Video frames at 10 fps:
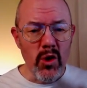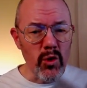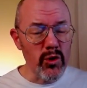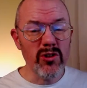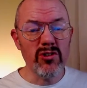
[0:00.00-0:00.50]

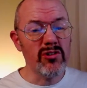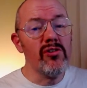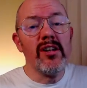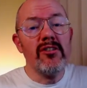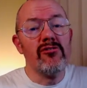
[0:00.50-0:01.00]
or you're just
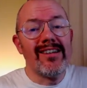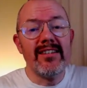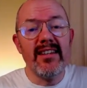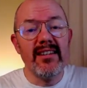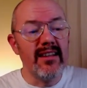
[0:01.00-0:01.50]
not
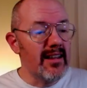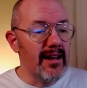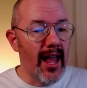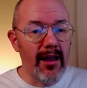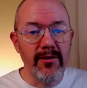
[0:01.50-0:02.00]
interested in
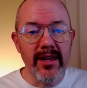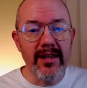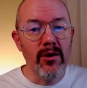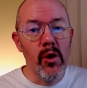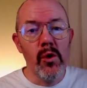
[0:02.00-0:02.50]

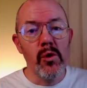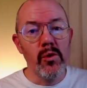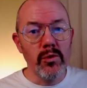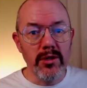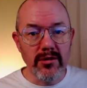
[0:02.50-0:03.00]
having
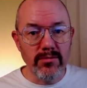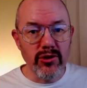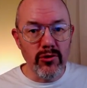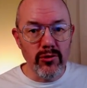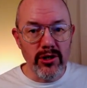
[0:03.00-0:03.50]
all the
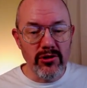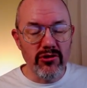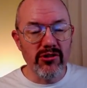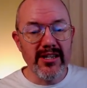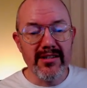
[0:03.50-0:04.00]
obscure
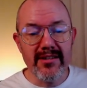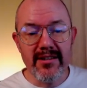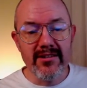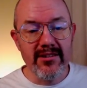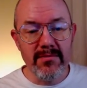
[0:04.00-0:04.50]
countries
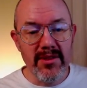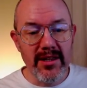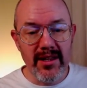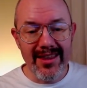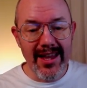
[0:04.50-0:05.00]
or something
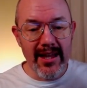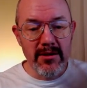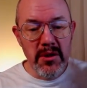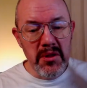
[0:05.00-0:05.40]
like that,